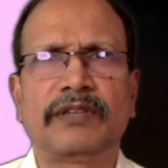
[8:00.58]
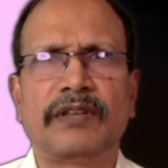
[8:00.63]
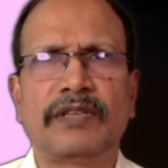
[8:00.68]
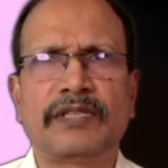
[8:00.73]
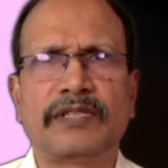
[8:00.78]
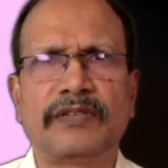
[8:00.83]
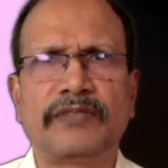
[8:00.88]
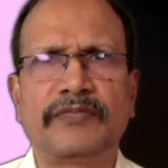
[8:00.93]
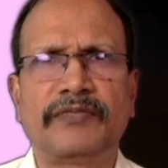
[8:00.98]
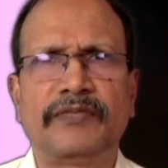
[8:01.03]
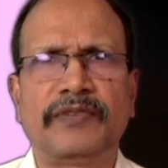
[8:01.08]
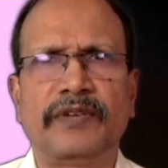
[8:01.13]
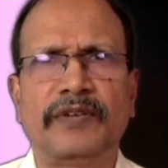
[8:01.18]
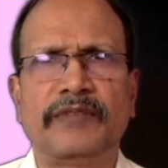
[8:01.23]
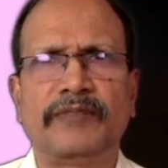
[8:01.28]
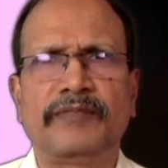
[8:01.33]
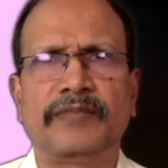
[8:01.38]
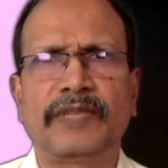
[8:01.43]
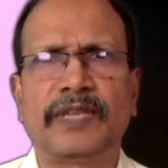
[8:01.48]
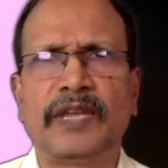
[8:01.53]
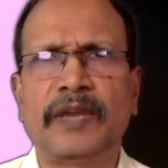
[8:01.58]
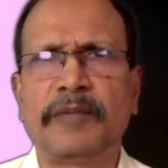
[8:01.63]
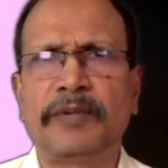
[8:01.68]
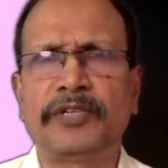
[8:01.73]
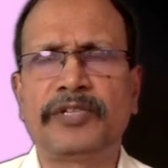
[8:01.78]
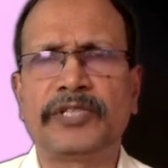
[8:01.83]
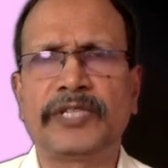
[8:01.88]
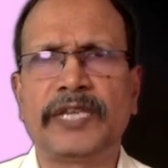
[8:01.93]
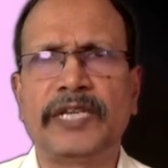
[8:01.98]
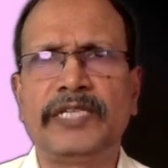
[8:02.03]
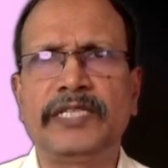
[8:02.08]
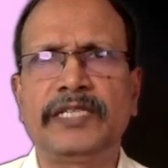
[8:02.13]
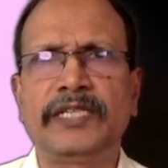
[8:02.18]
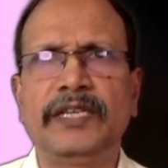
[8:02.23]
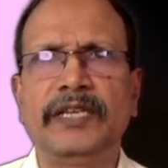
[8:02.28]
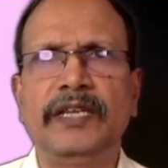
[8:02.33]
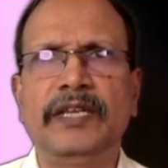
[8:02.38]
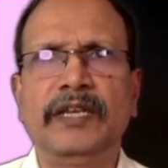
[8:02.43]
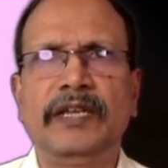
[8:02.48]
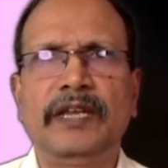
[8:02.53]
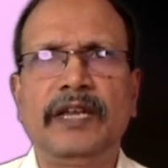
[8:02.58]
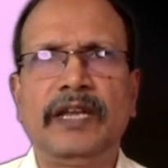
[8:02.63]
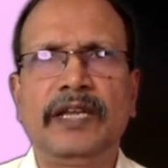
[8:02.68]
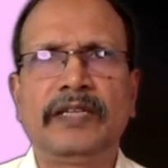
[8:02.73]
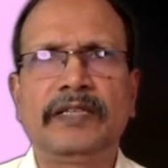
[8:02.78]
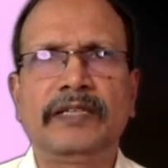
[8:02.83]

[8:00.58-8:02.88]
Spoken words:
of hepatocytes, and